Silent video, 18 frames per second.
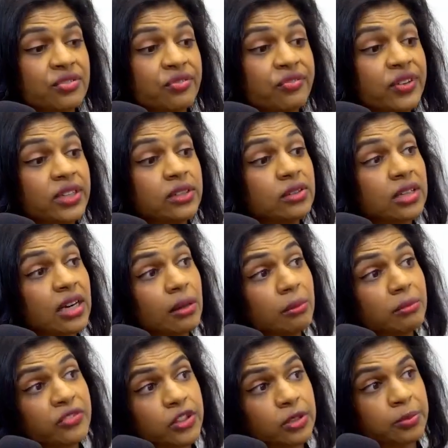feel
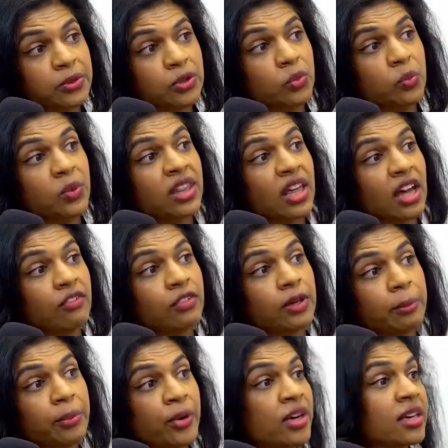comfortable with
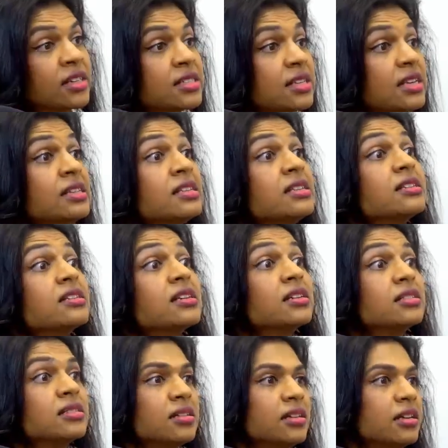having products
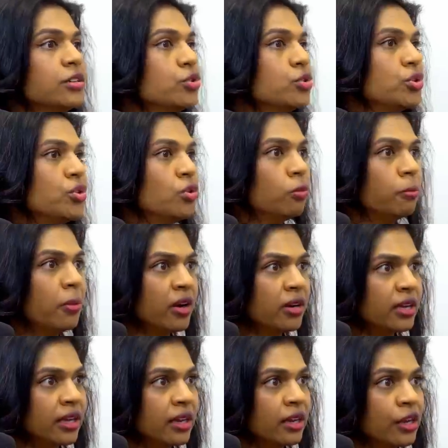inserted into your
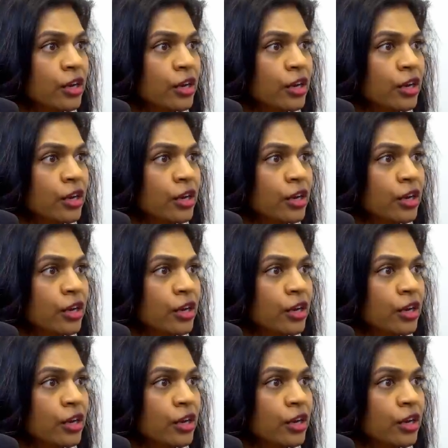body.